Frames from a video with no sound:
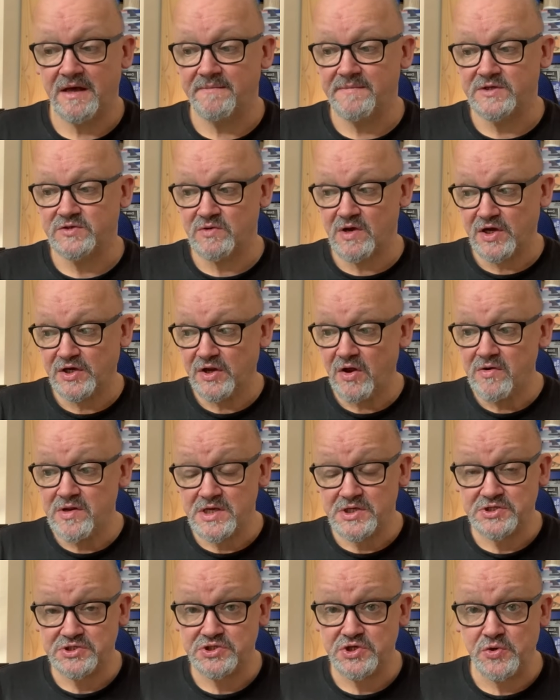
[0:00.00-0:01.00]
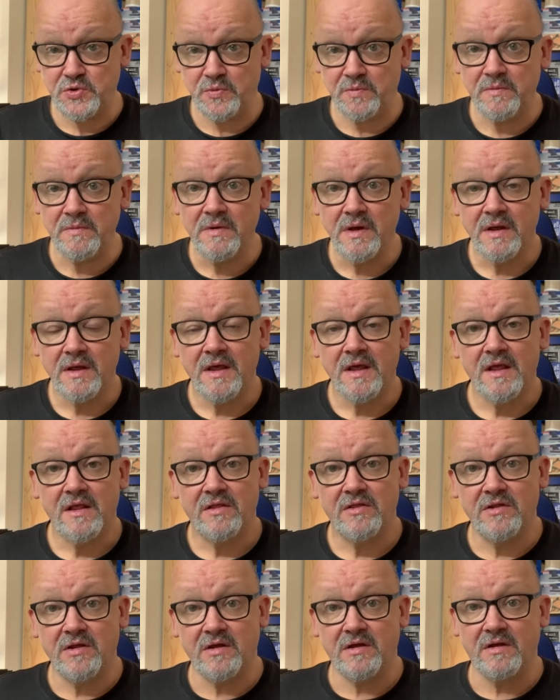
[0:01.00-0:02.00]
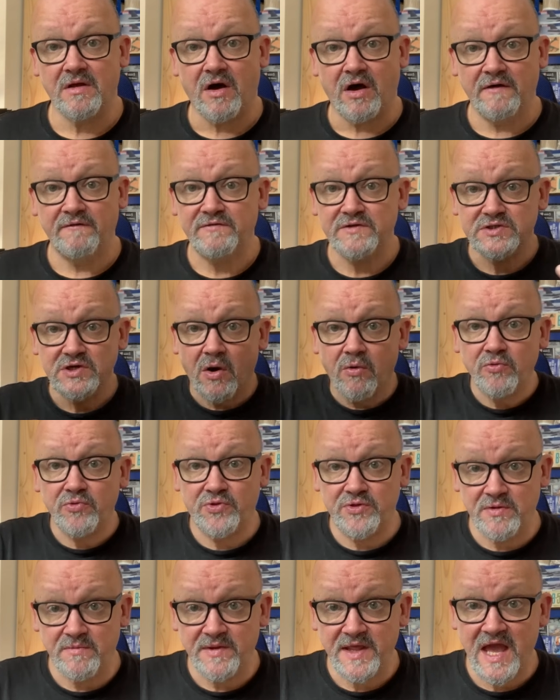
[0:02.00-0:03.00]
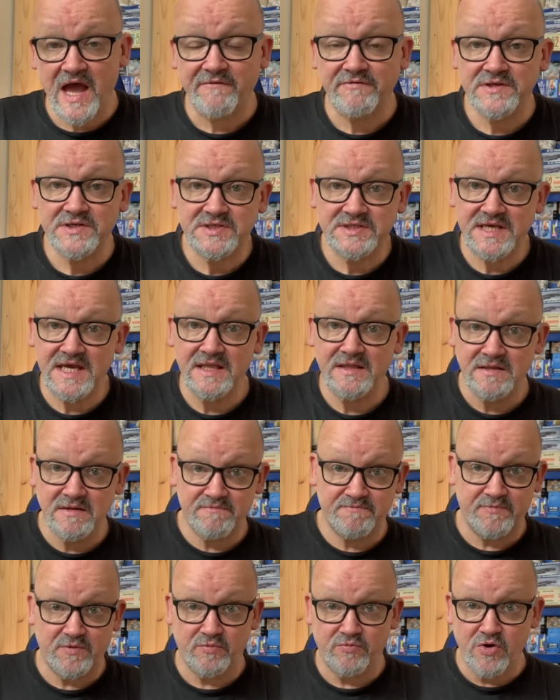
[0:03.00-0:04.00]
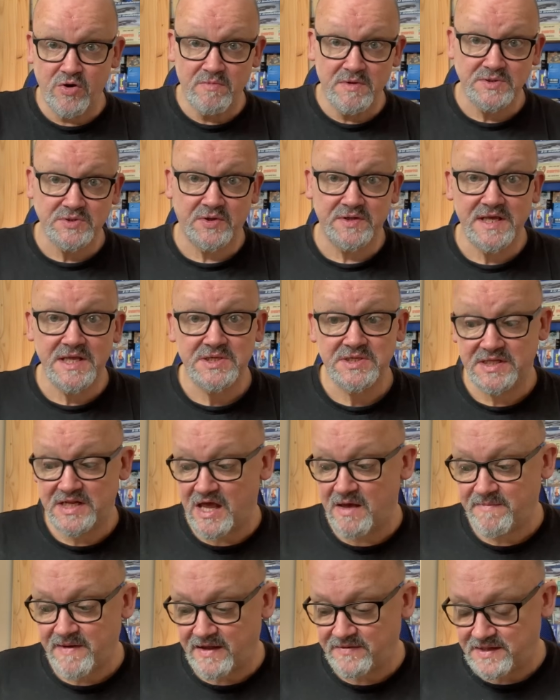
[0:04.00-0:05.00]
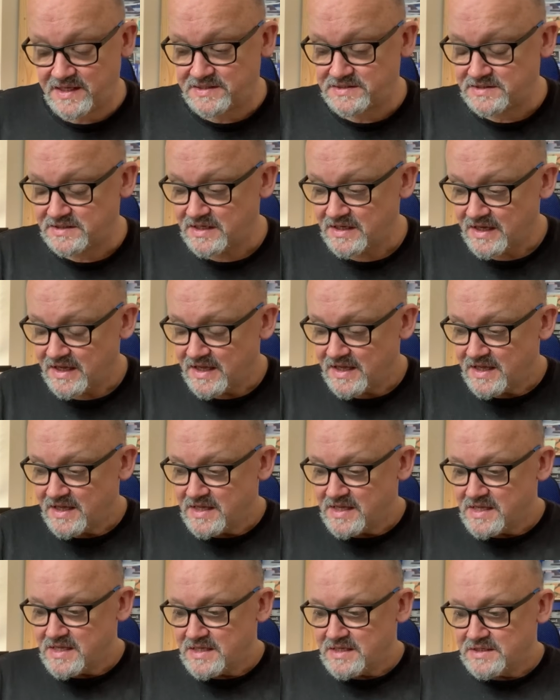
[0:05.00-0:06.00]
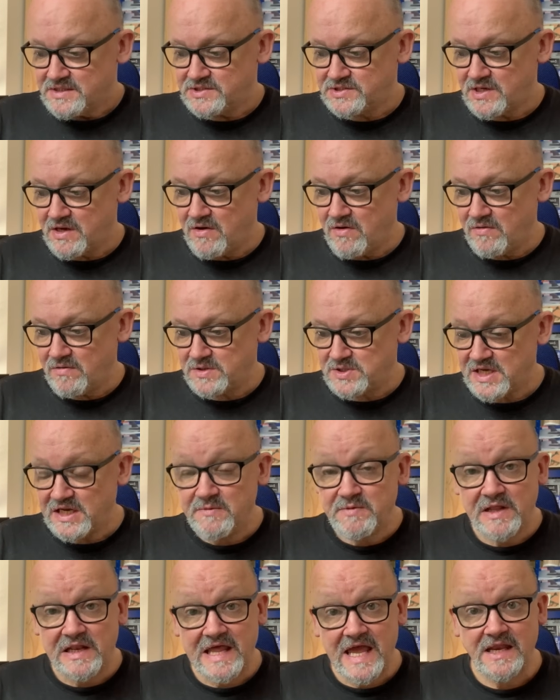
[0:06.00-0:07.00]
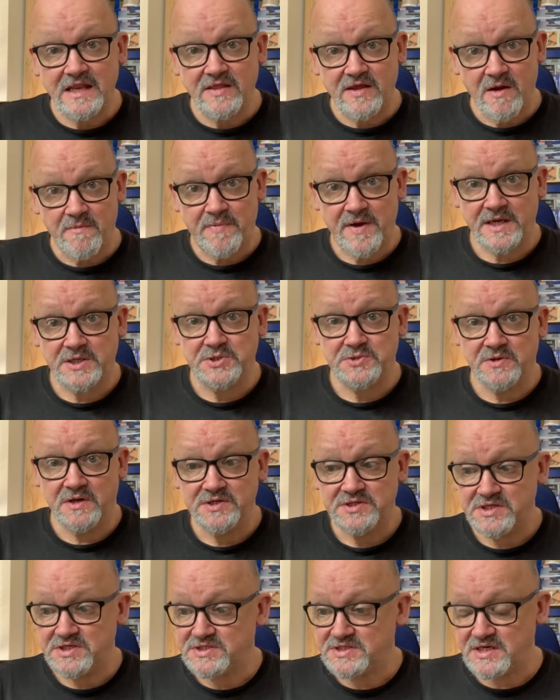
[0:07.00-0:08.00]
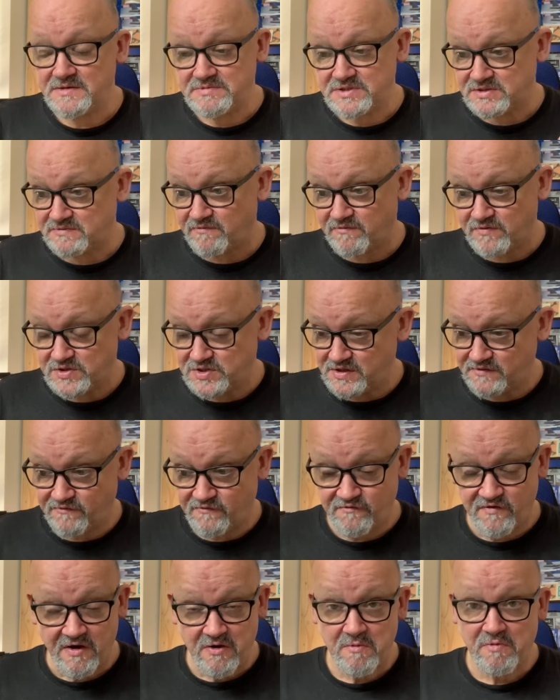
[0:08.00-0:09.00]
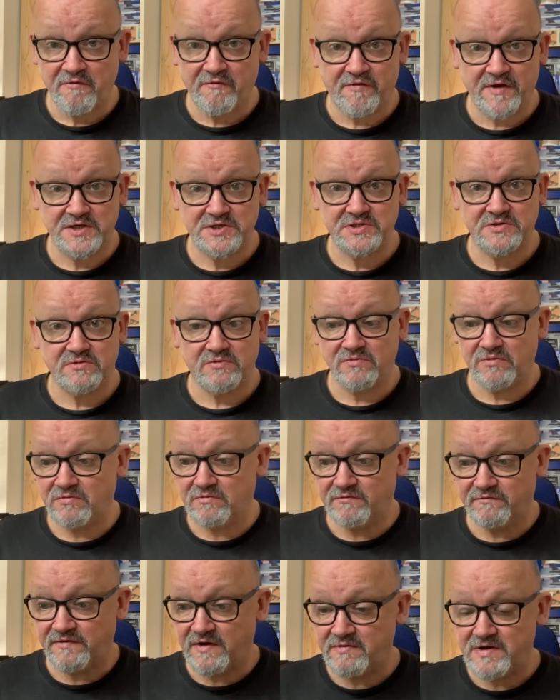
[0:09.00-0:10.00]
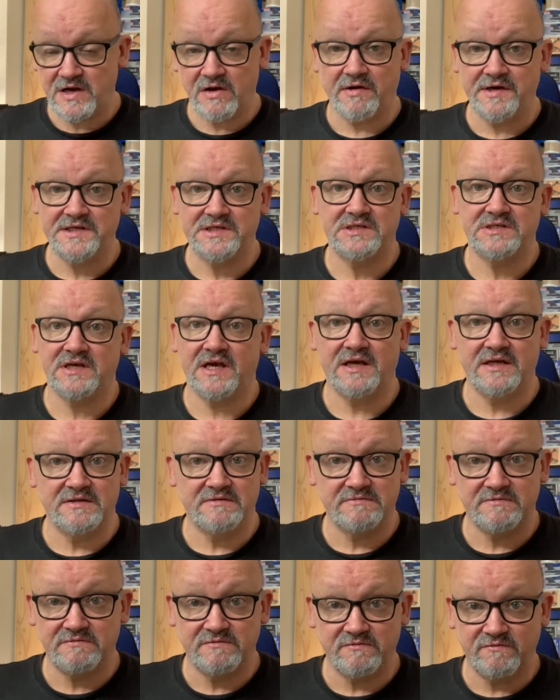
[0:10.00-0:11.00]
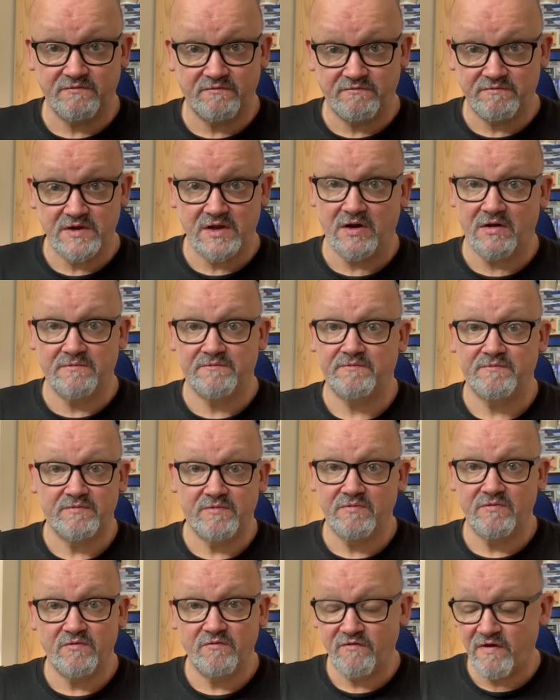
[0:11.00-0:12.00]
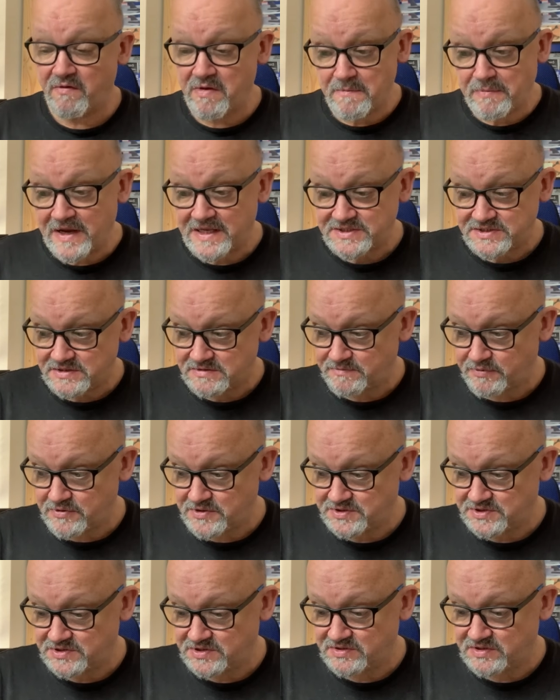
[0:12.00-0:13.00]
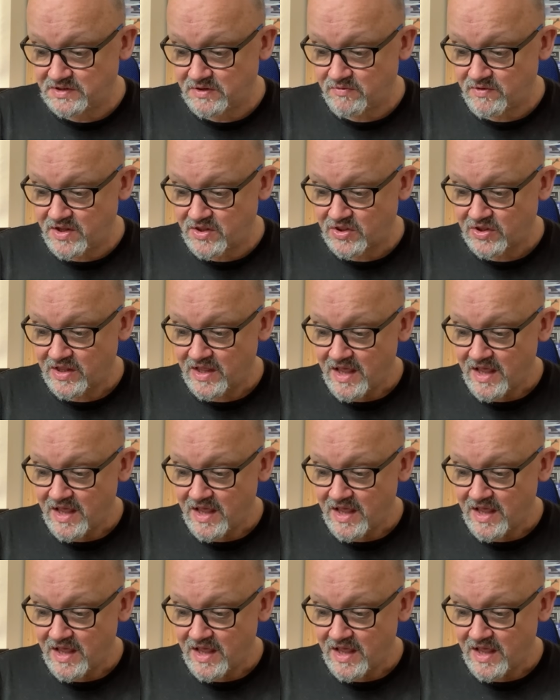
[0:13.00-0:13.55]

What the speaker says: So I can only assume that I've told them. They haven't seen the rumours on the internet about this. So dealing with a lady there, Petra, she's very professional, very nice, and, you know, very pleasant person to deal with.